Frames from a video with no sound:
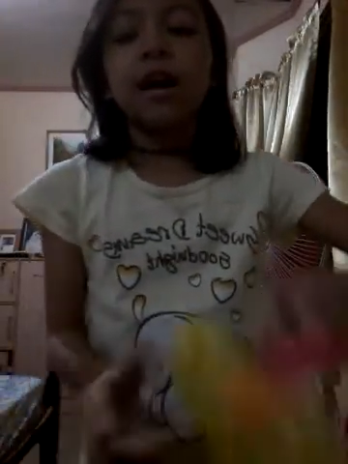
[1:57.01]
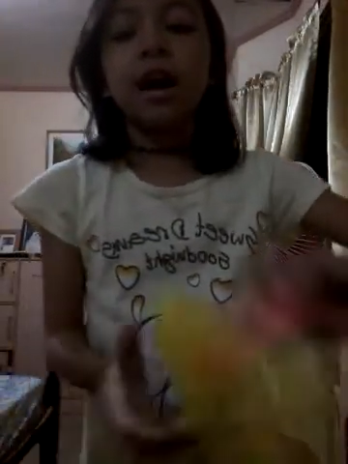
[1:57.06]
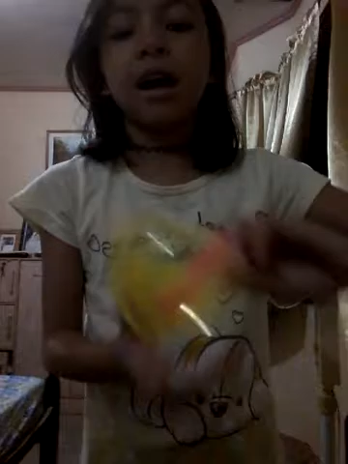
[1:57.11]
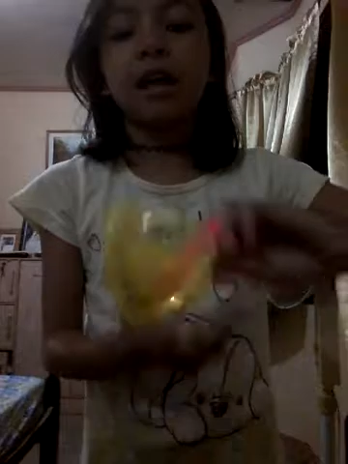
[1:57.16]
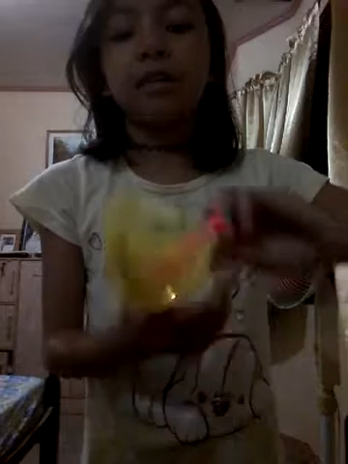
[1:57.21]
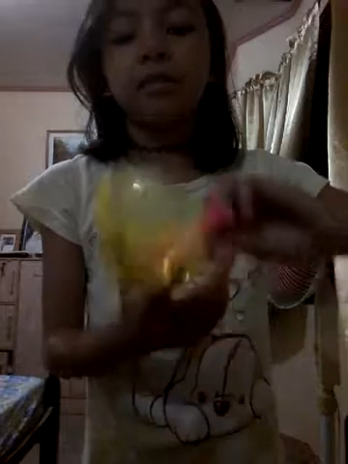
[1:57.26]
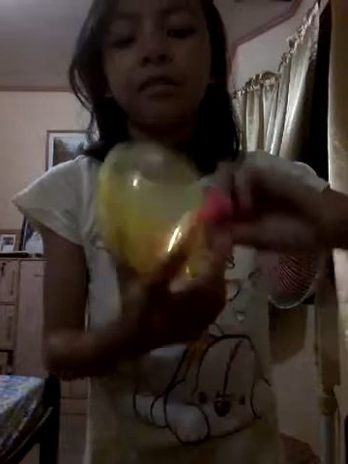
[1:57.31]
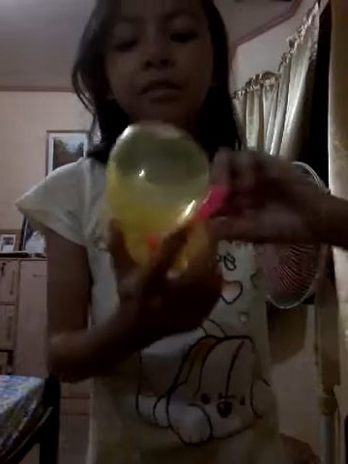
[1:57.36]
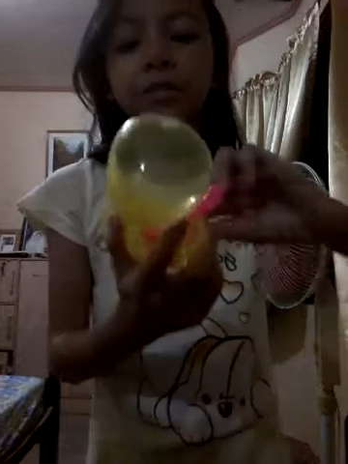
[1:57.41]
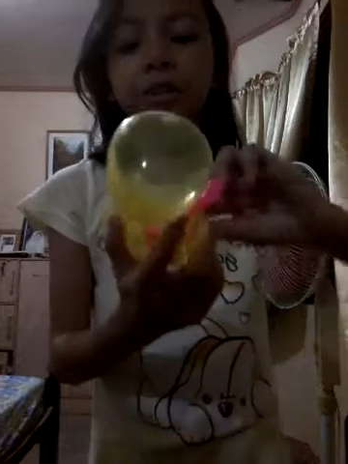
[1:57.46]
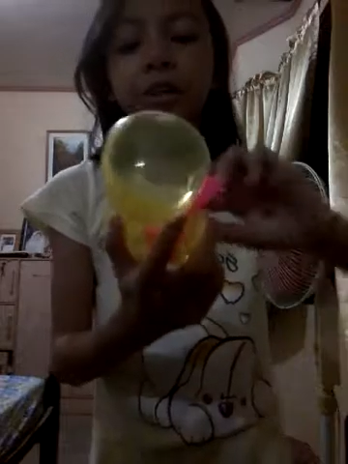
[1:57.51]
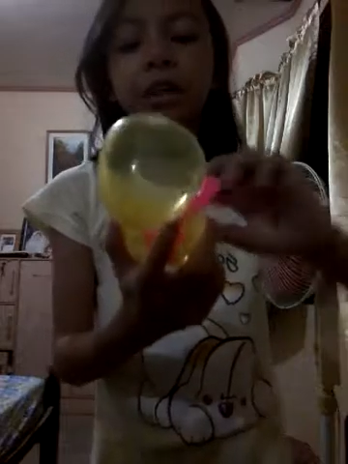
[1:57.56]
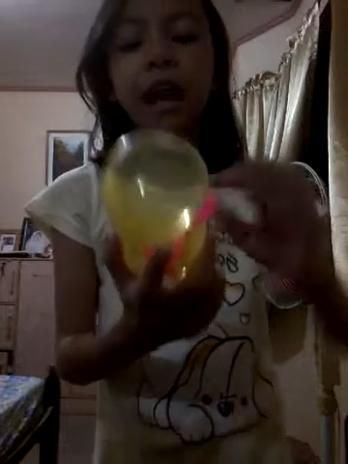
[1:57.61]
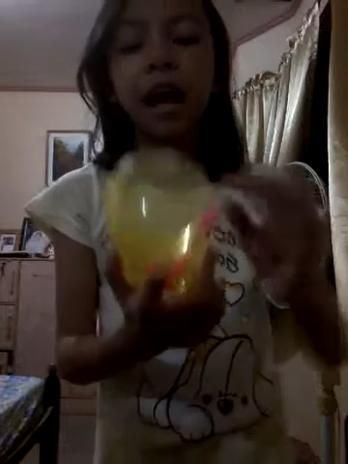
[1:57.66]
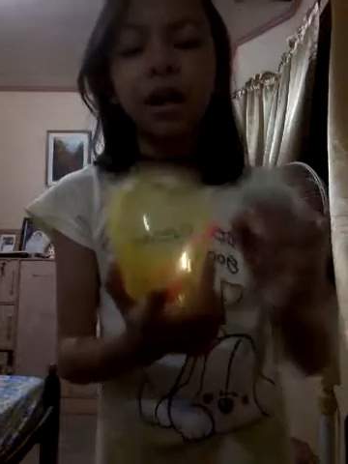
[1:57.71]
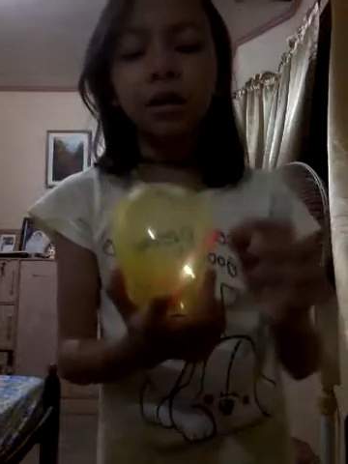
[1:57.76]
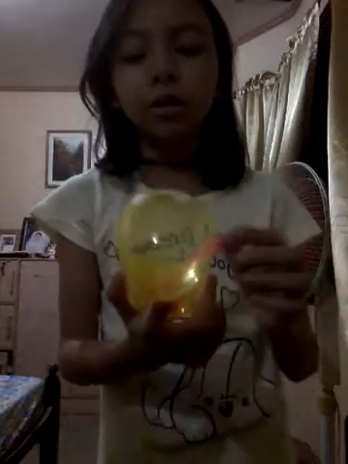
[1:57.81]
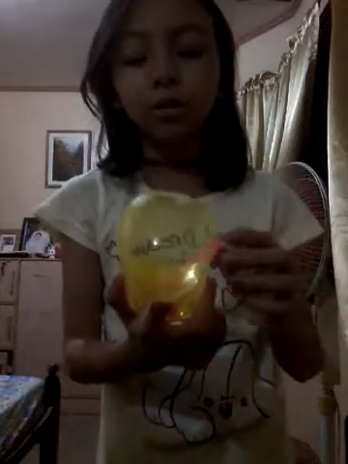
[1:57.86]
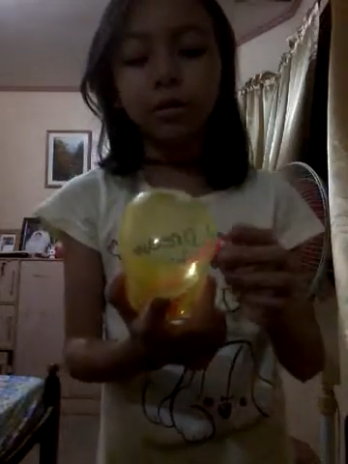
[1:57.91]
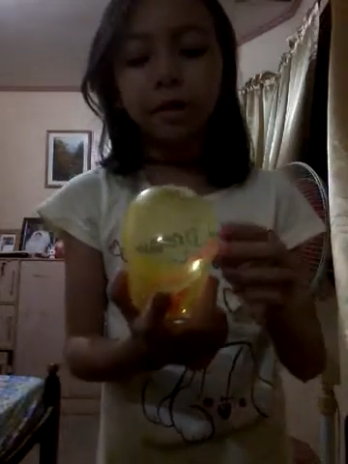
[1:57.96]
a
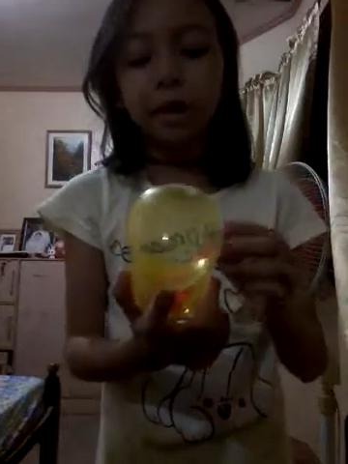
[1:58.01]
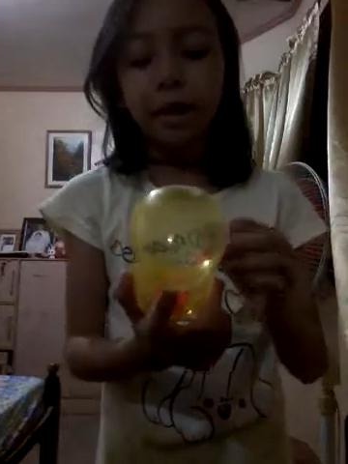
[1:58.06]
yellow